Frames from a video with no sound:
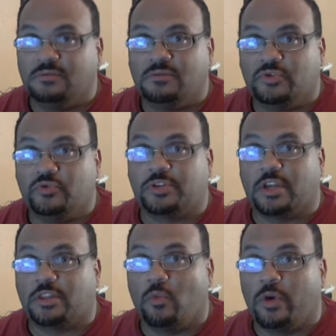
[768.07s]
Sooners
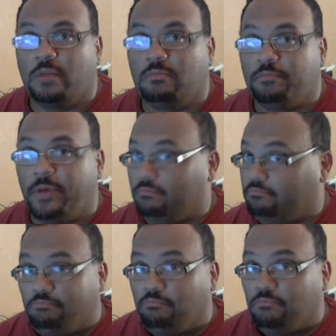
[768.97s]
get the win, but
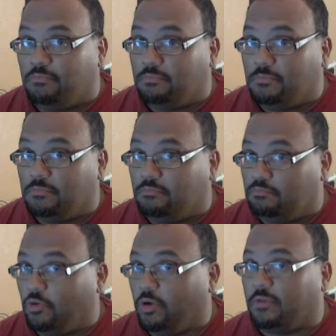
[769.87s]

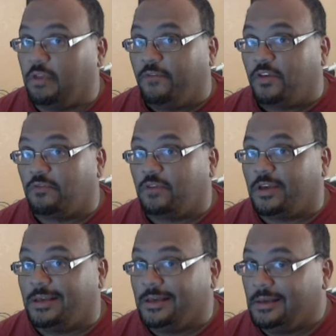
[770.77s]
boy,
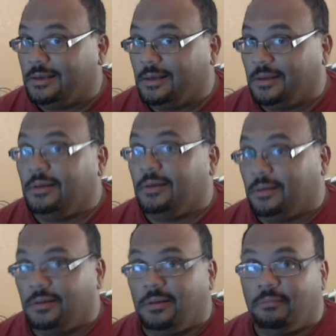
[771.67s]
defensively,
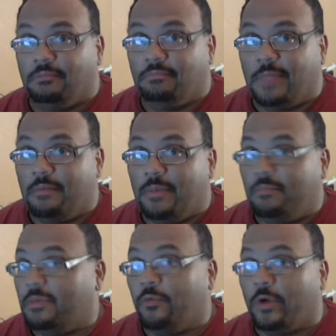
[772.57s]
they
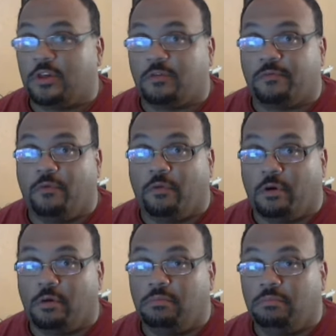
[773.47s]
made me reach
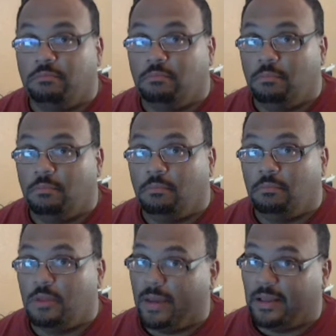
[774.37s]
for
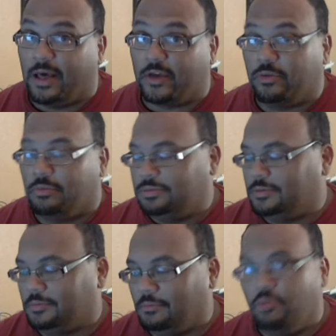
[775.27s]
the Maalox.
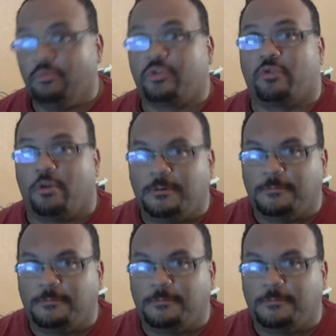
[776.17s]
Boomer Sooner.